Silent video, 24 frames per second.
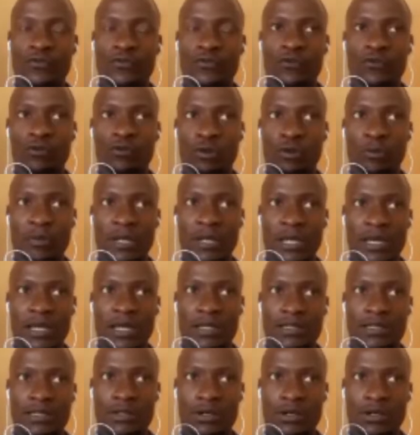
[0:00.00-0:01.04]
players.
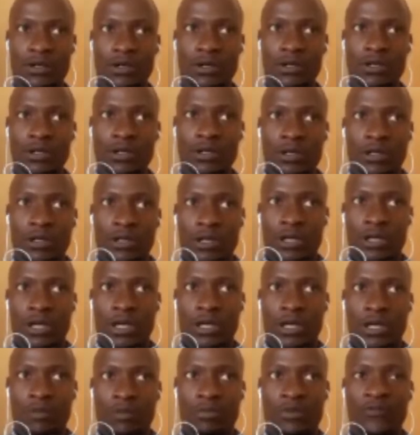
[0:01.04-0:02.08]
So
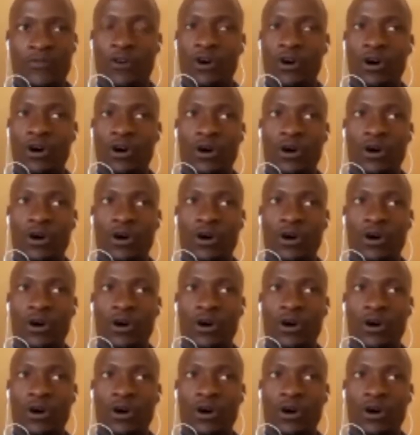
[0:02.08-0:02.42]
before